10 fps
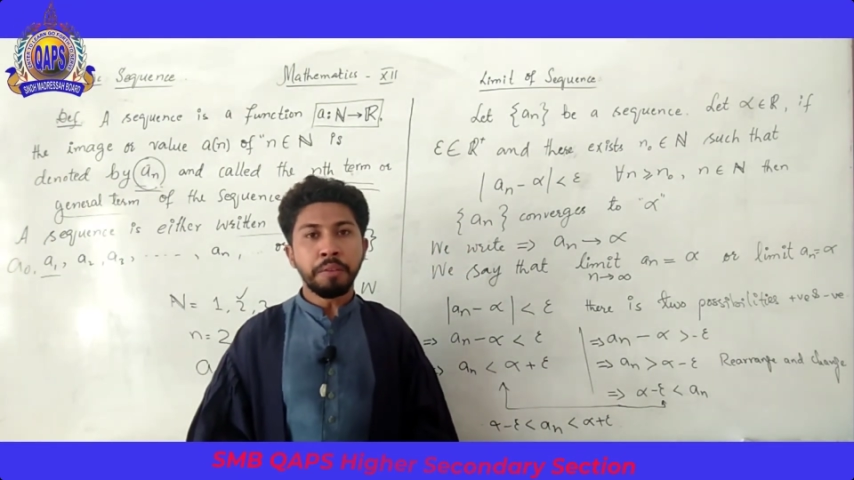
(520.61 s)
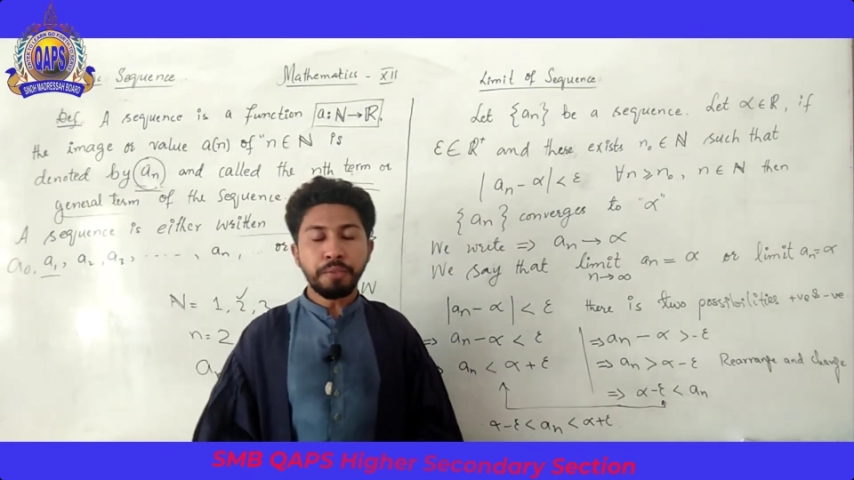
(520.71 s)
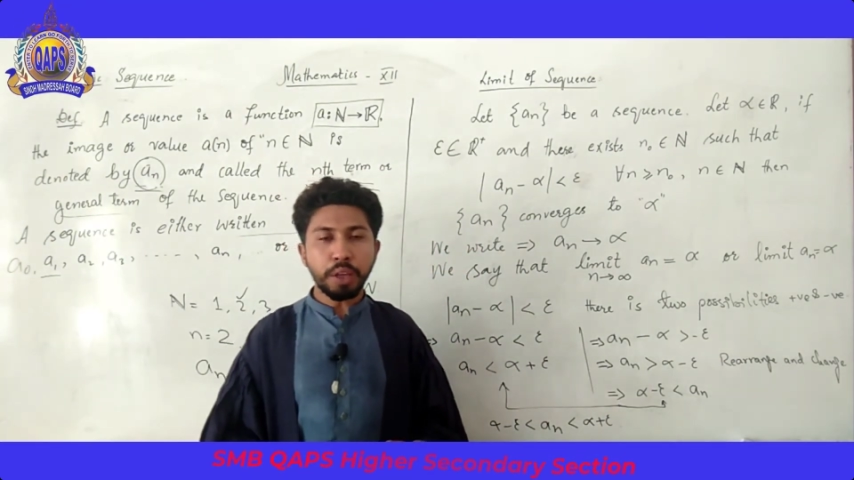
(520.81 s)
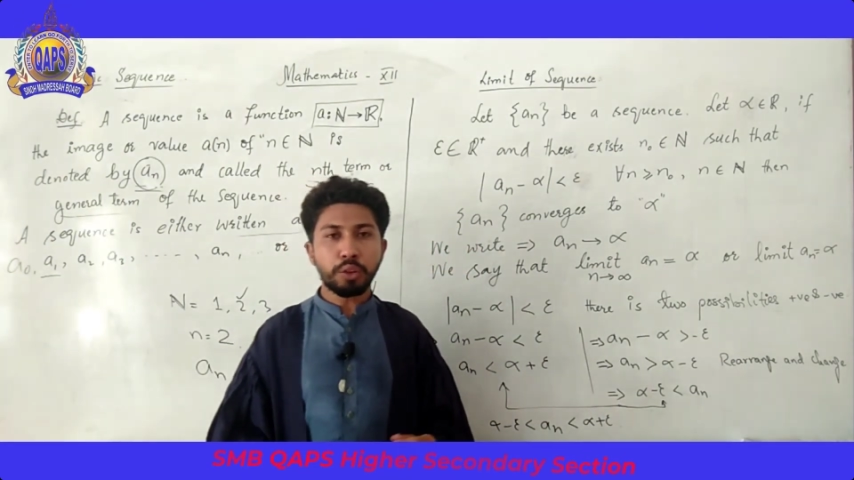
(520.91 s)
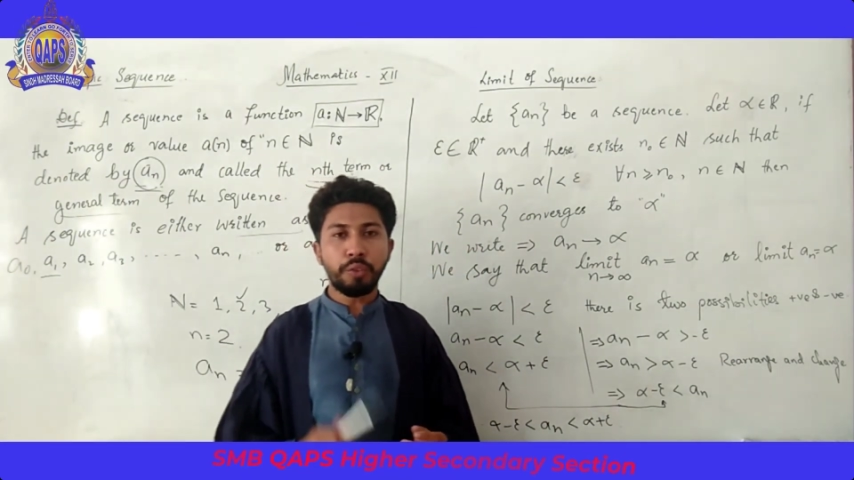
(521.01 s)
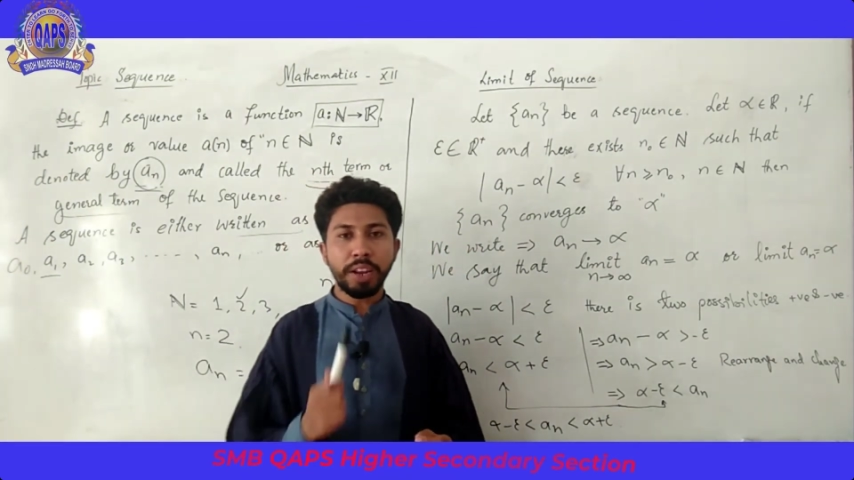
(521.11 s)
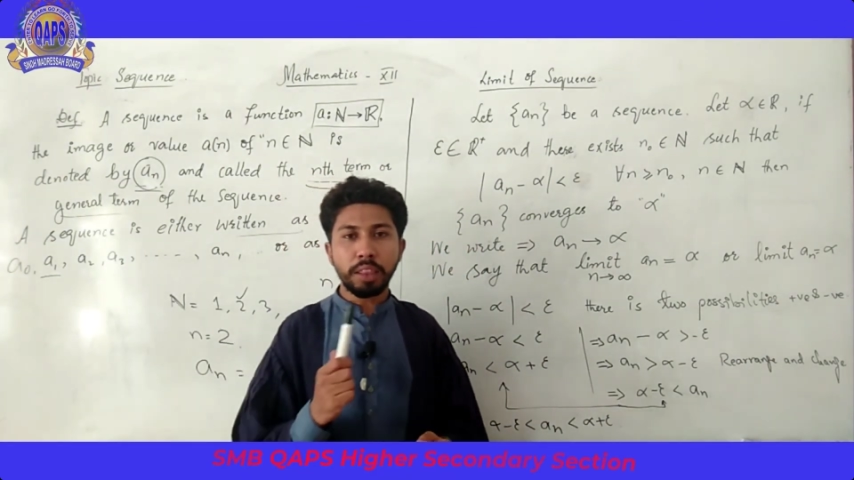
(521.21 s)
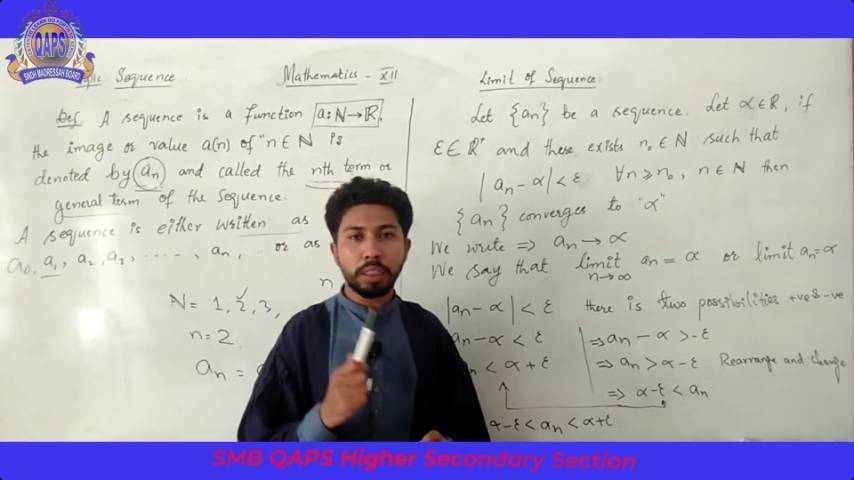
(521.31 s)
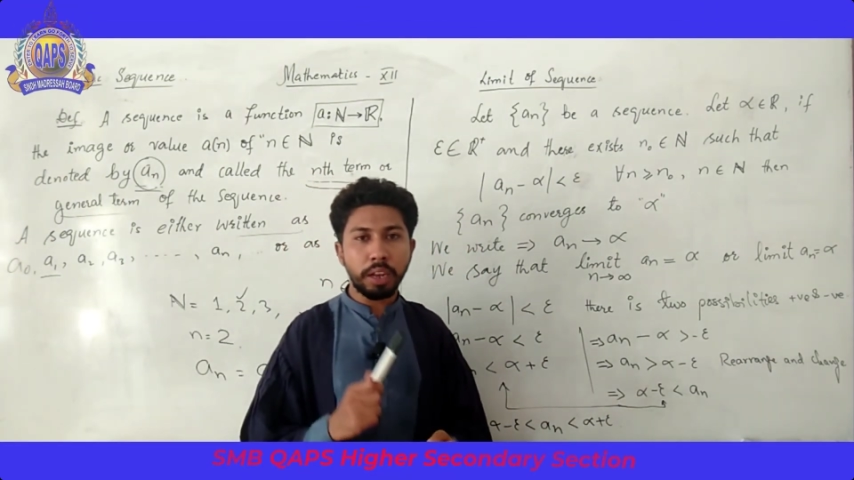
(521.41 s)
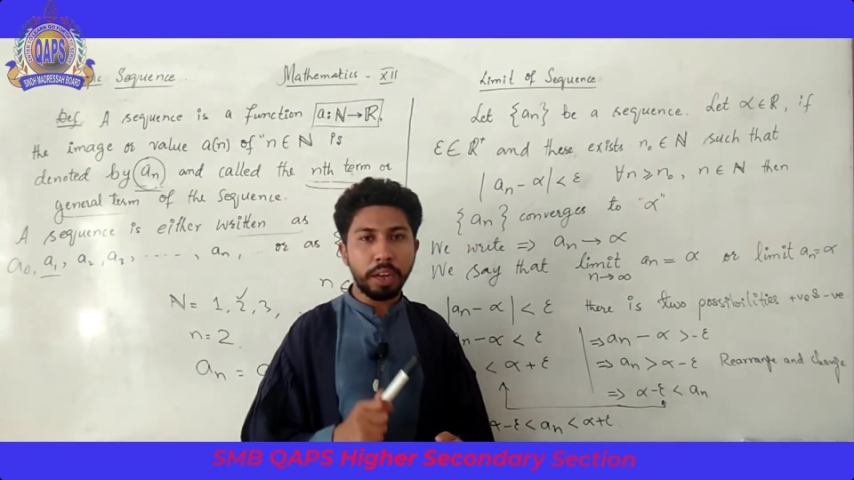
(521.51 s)
First one
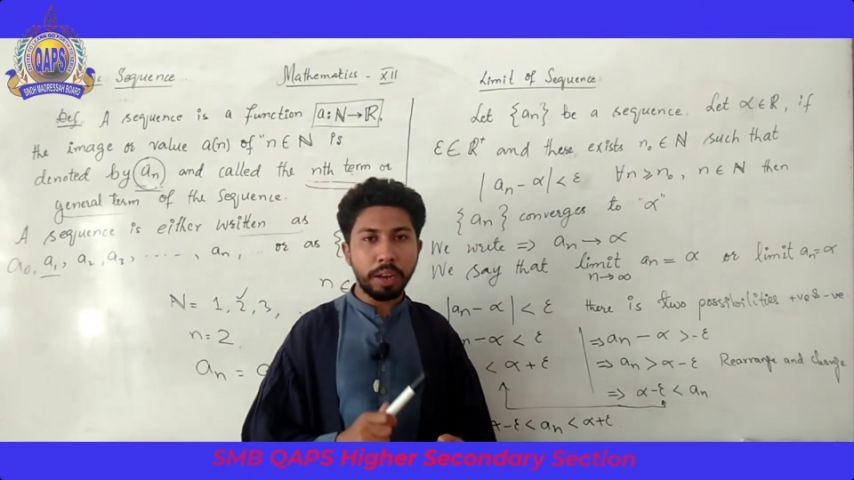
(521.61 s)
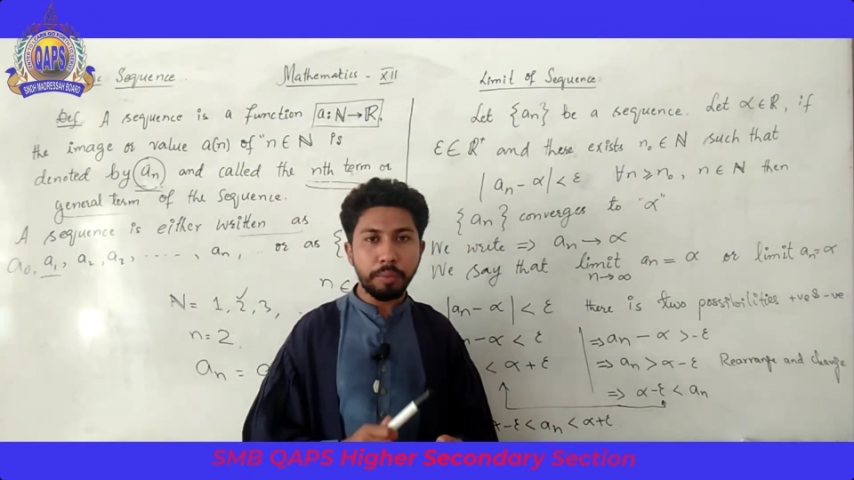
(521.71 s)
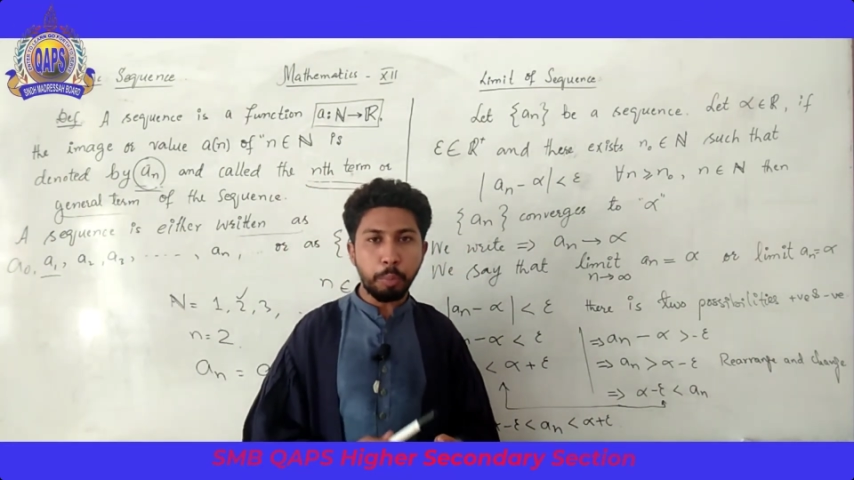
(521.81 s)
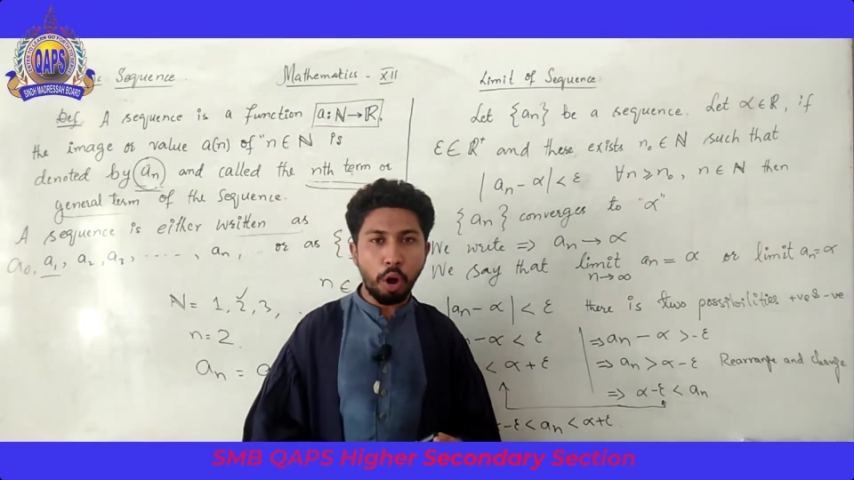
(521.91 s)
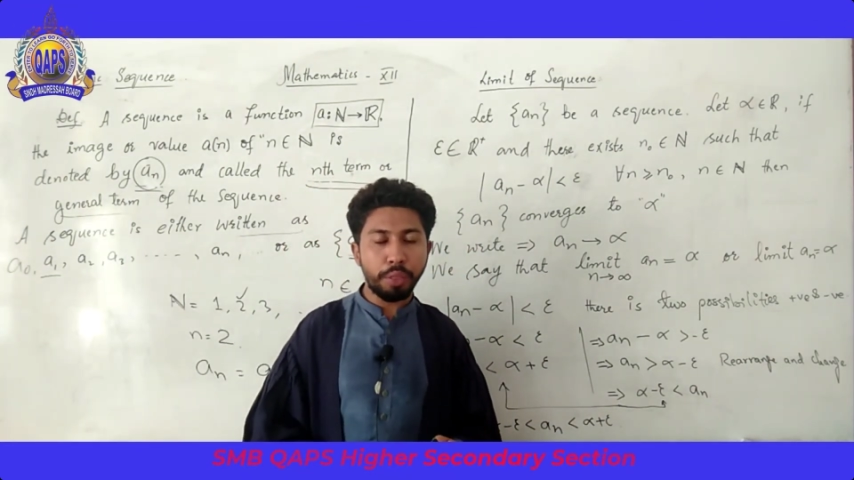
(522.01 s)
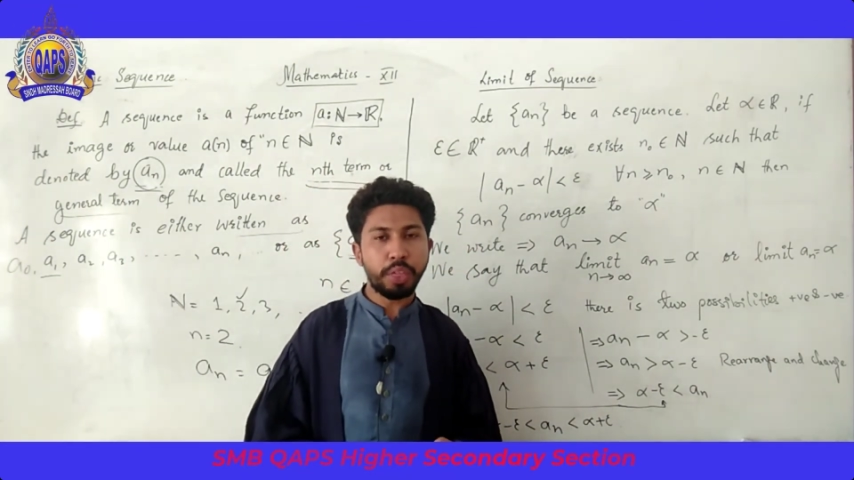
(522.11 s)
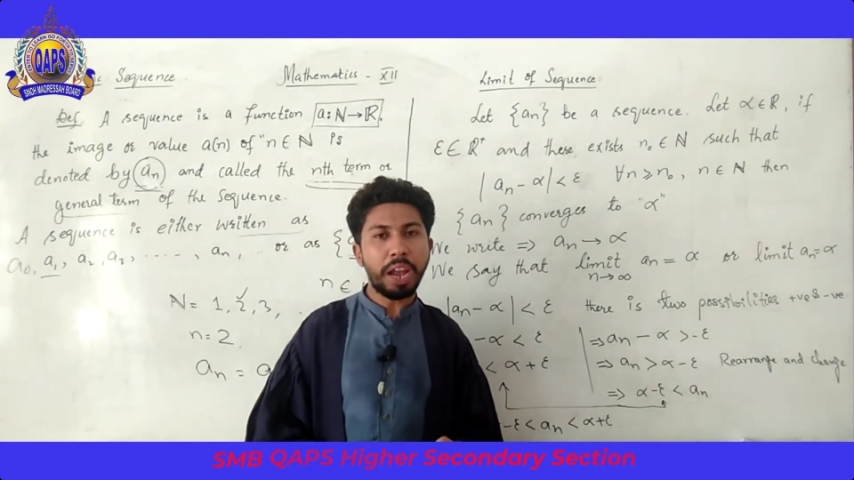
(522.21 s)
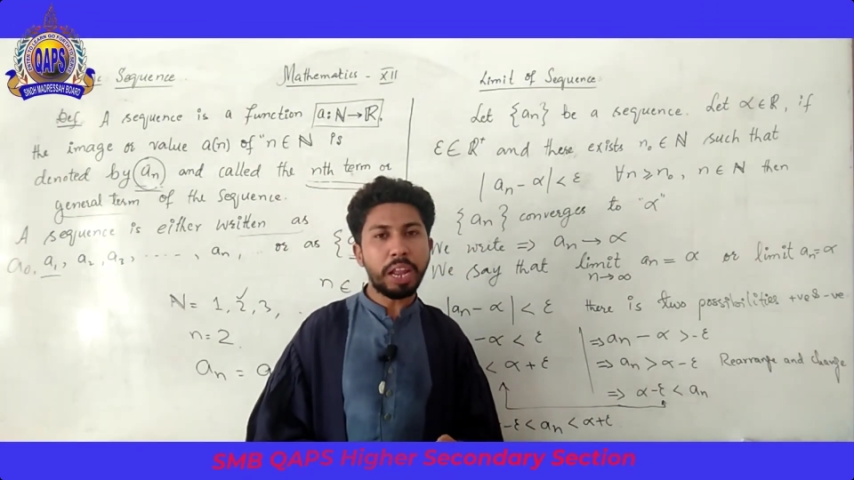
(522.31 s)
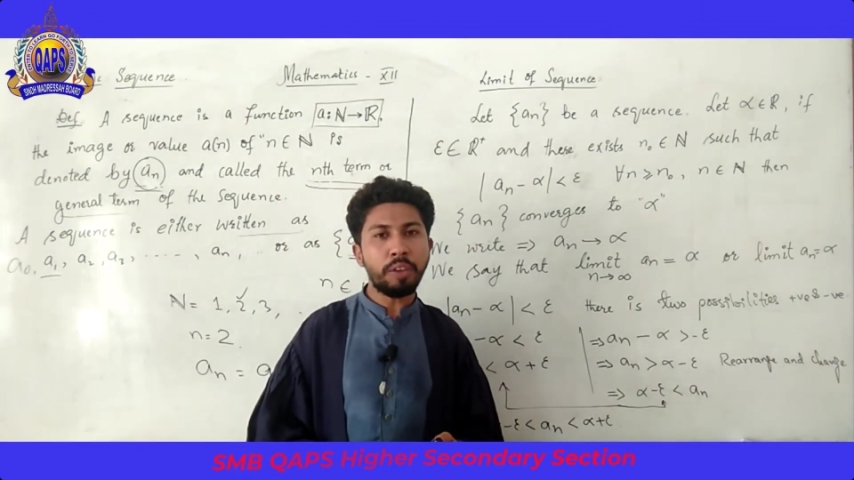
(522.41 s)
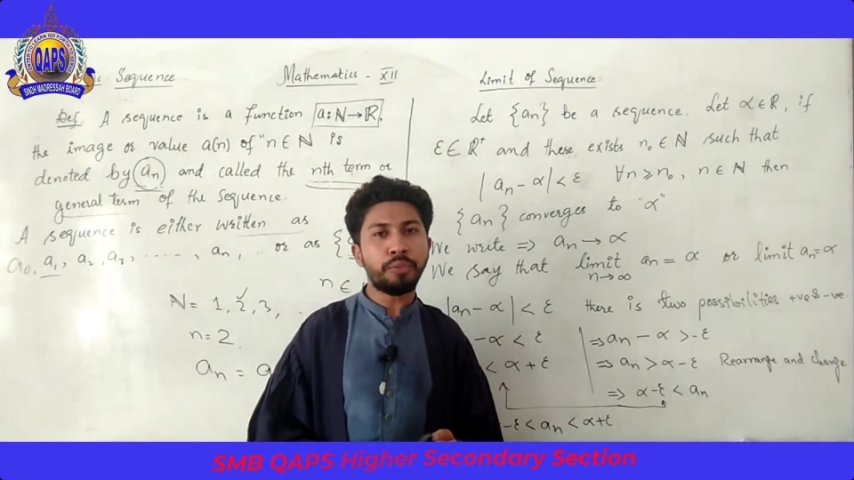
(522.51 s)
is in
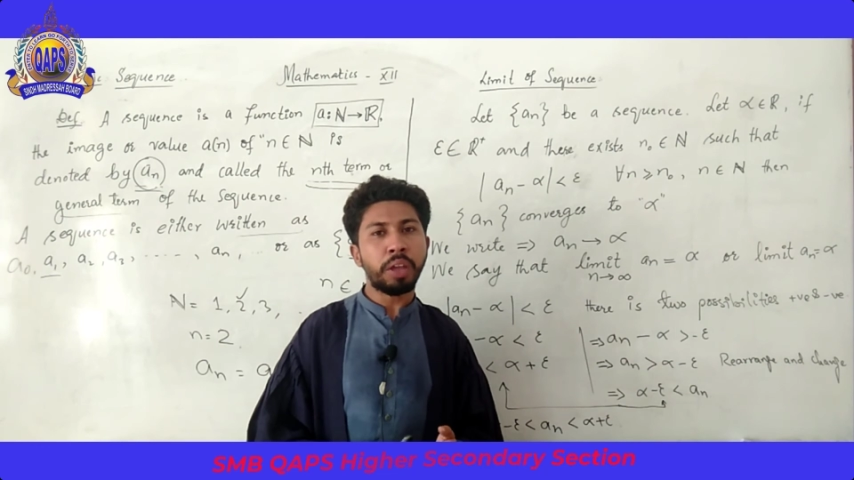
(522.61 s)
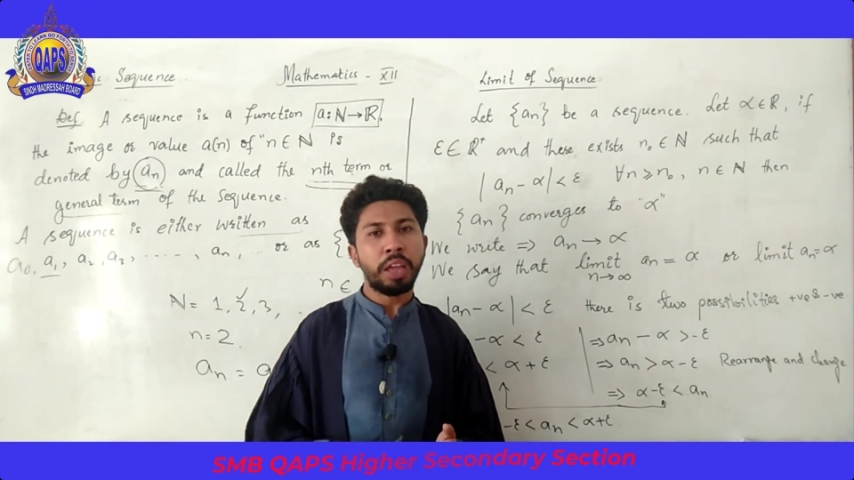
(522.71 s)
positive